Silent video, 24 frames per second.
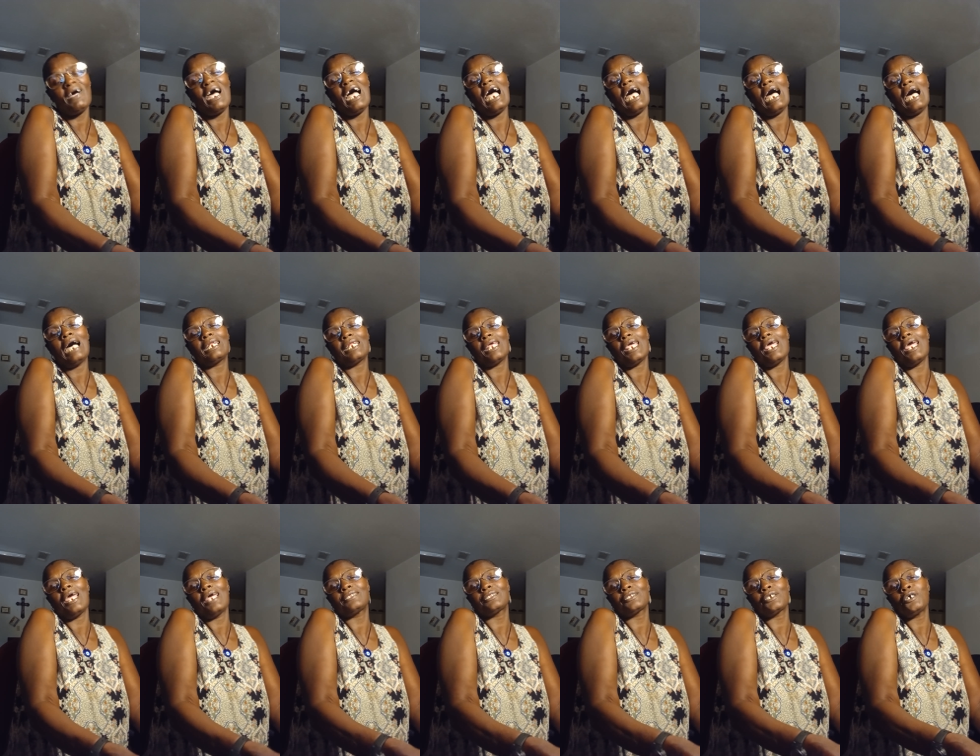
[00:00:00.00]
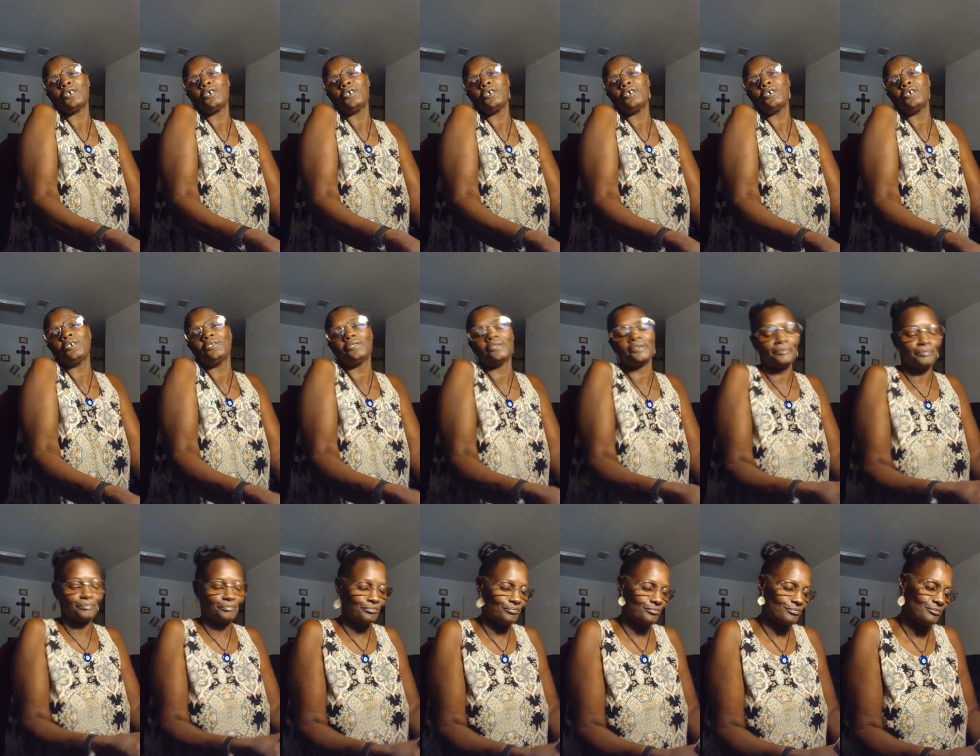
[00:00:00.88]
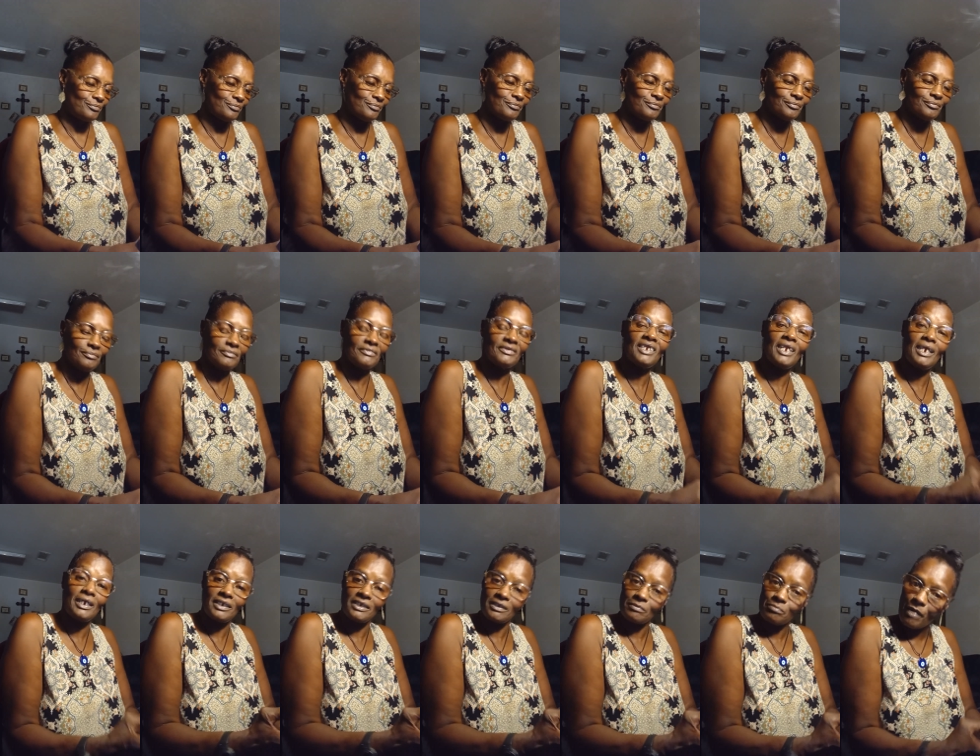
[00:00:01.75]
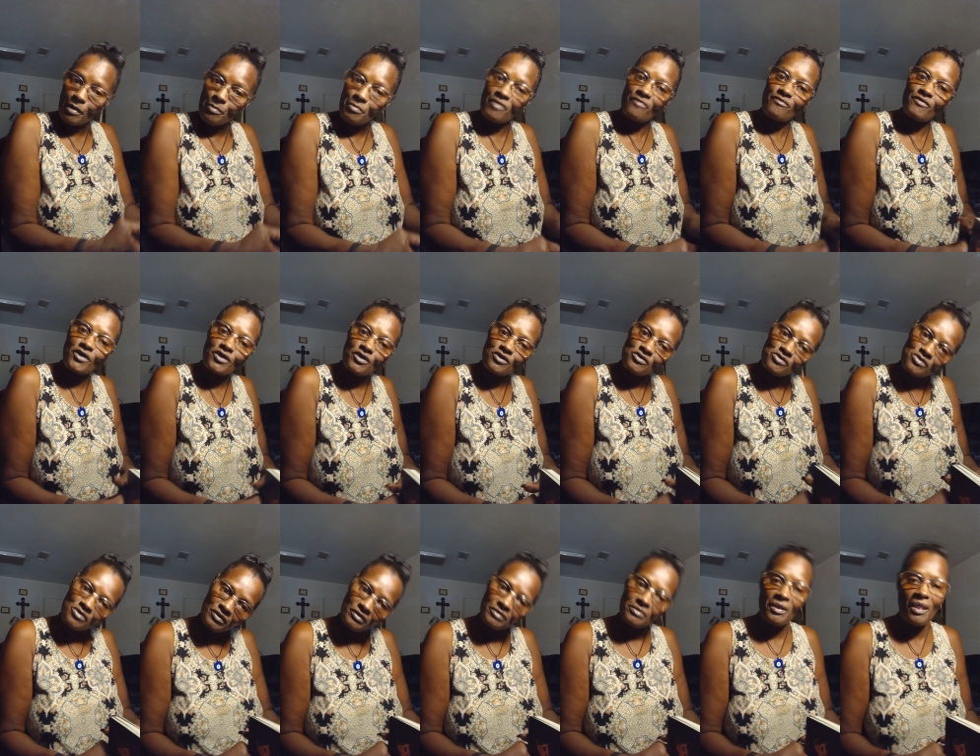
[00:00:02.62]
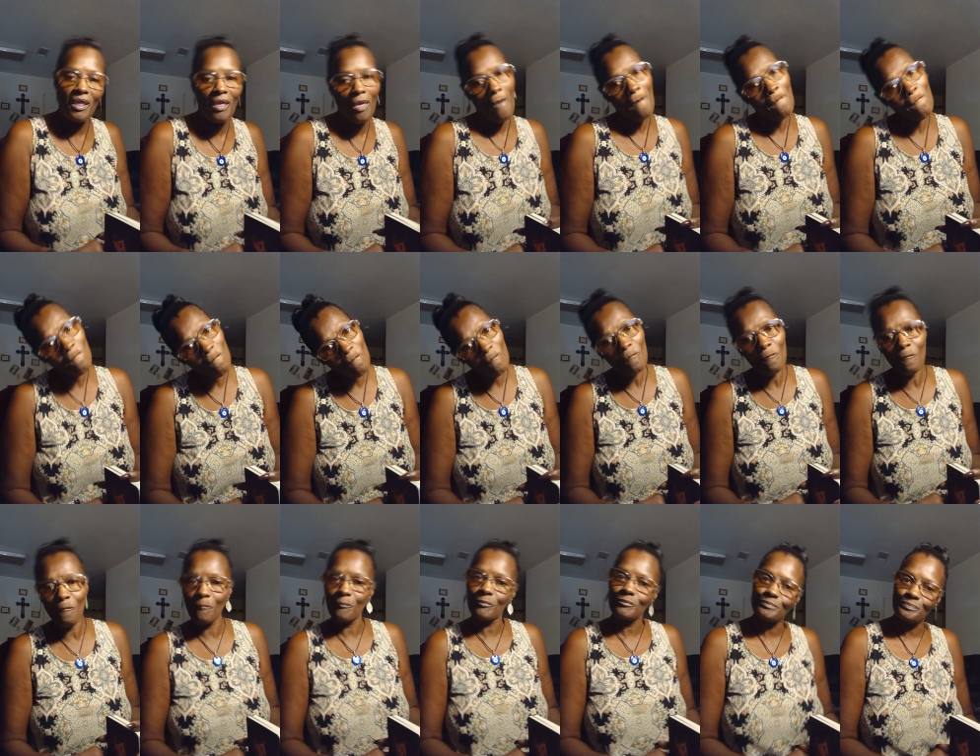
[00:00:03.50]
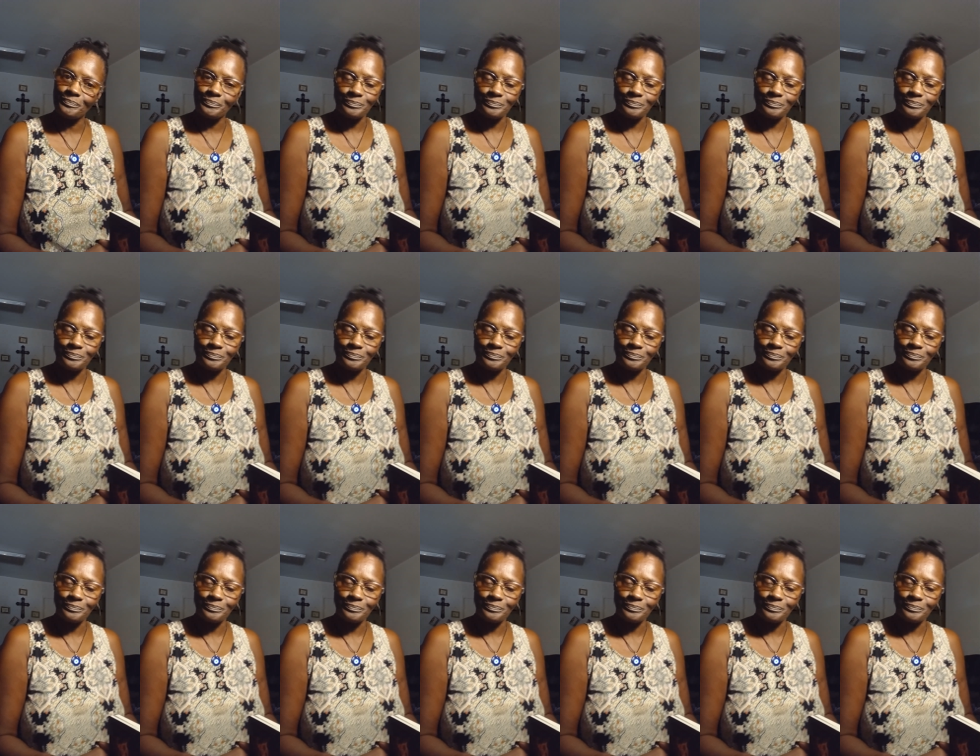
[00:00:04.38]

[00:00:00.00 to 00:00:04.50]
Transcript: fine ass cousin. Mm-hmm. Yeah, this mama motherfucker good Mm-hmm.